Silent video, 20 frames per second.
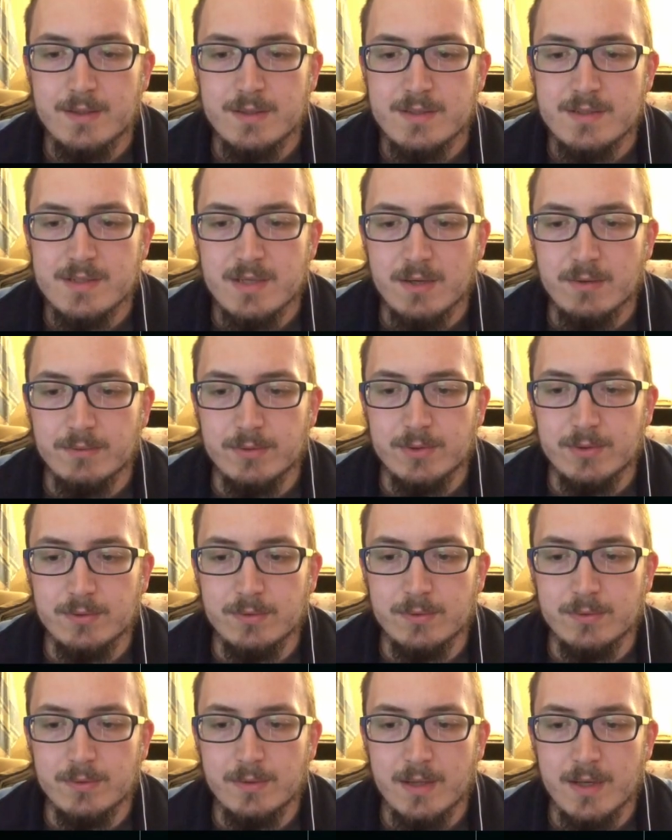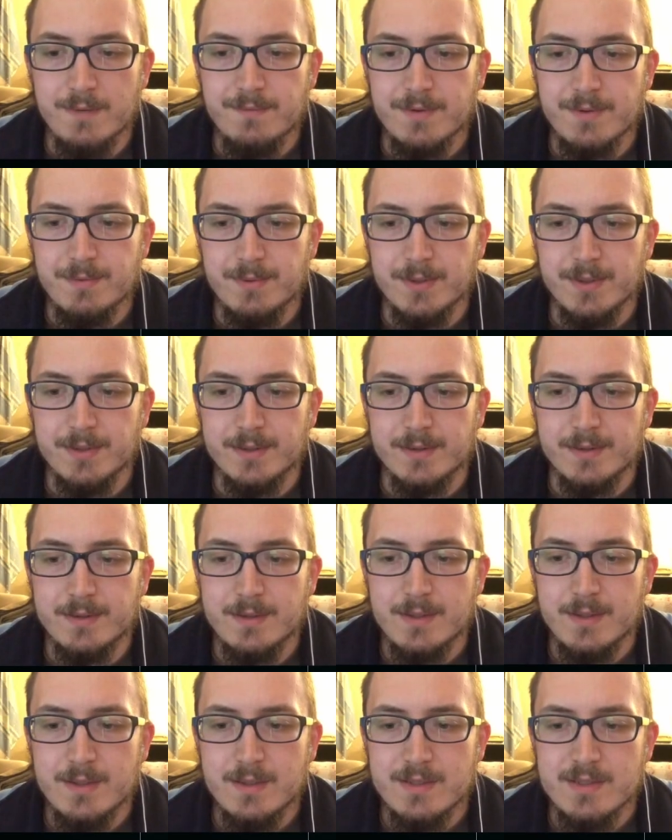Sound too, everywhere,
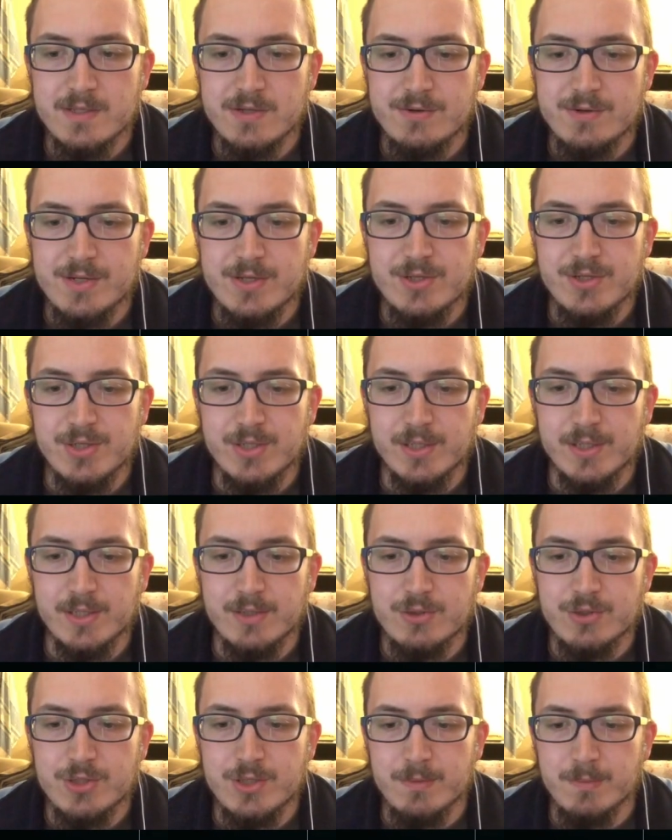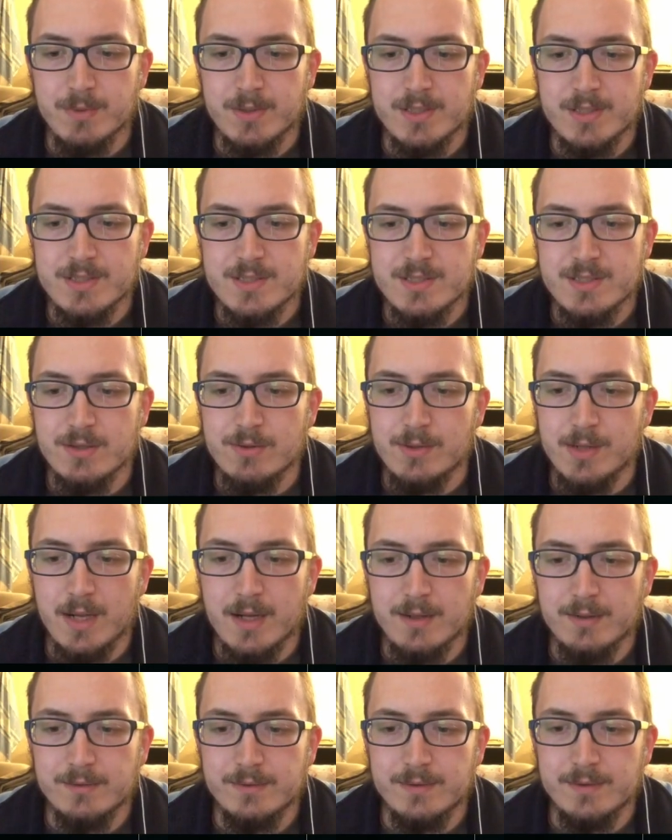screeching and shimmering so
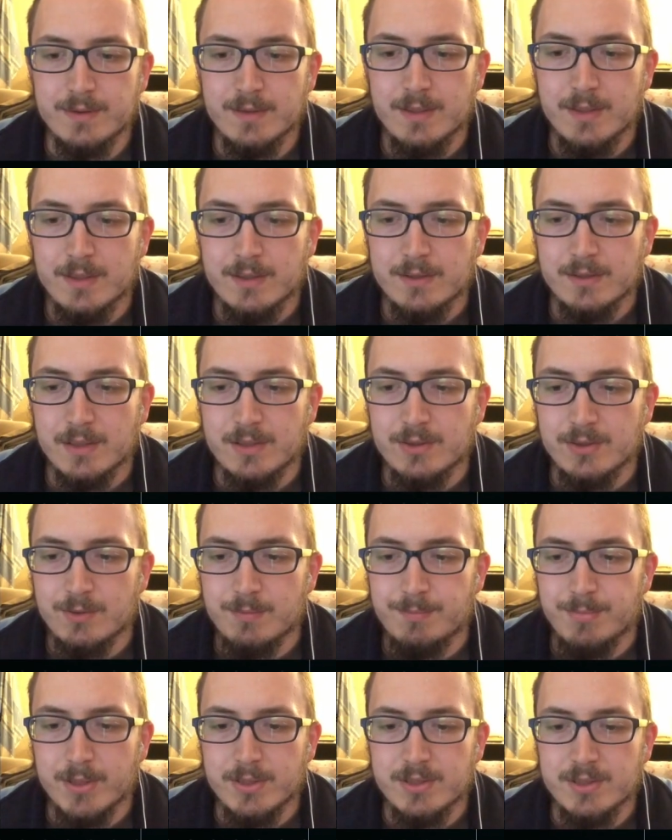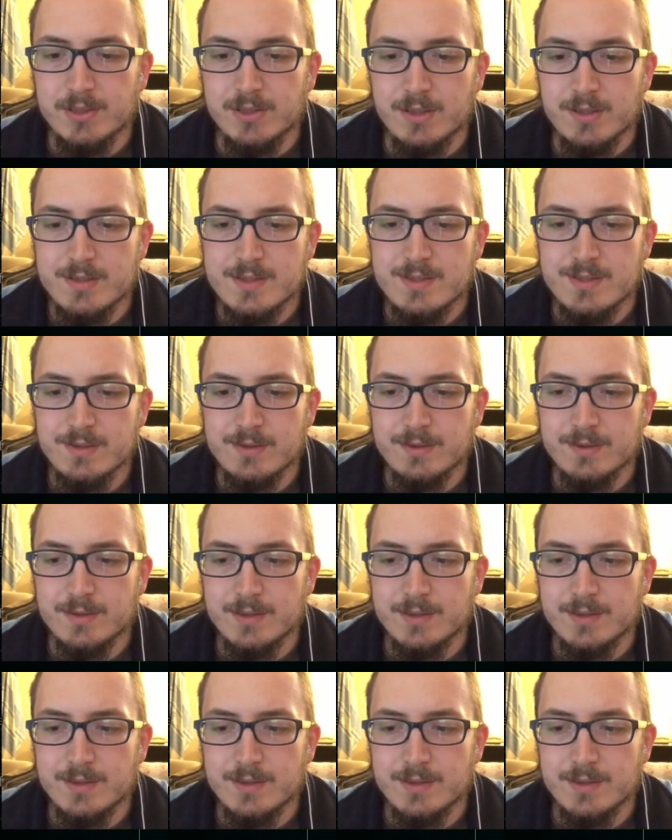loud that your body ducks your